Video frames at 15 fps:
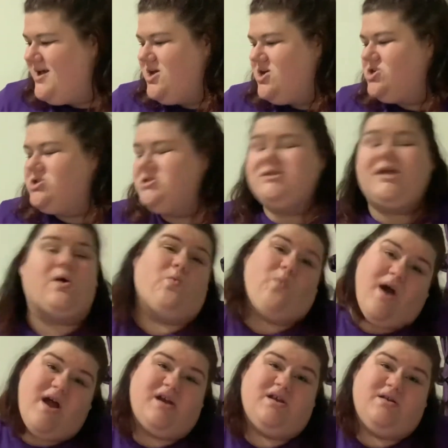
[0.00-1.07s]
She's like,
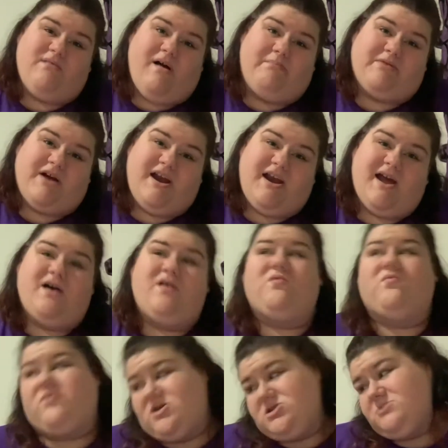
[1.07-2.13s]
why are you up right now?
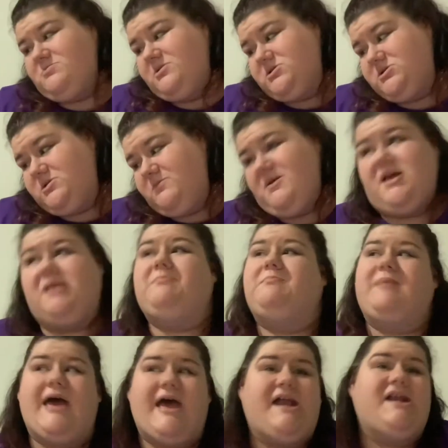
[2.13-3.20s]
We're supposed to be in
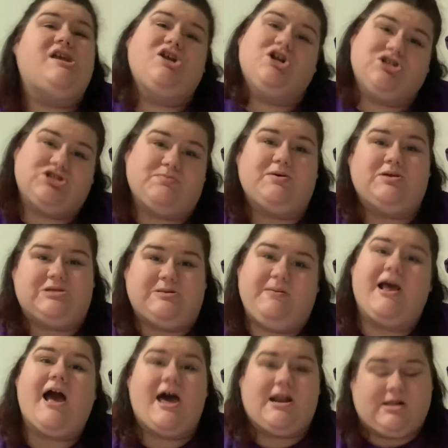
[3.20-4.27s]
bed. You're supposed to be
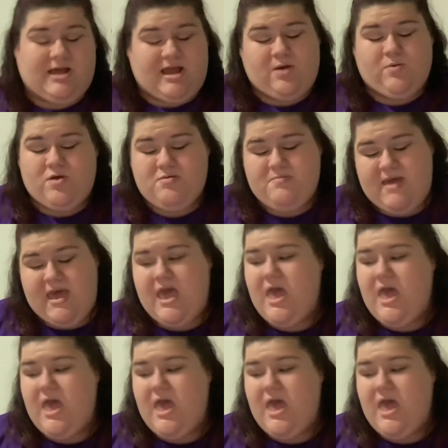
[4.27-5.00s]
cuddling with me.